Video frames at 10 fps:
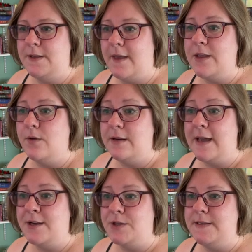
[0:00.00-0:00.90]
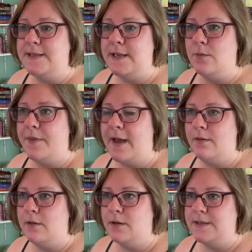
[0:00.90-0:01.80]
so that you can actually see what that
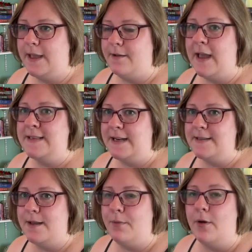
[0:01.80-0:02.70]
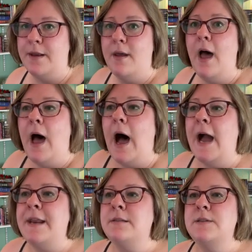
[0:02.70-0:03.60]
looks like as an example. And
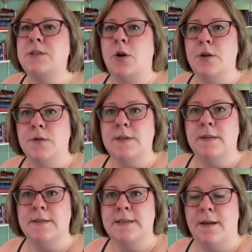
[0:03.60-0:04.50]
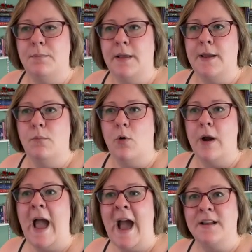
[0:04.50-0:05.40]
I didn't start using this template
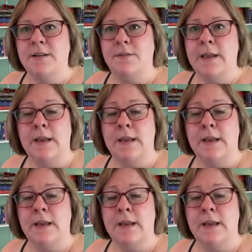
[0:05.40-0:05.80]
more actively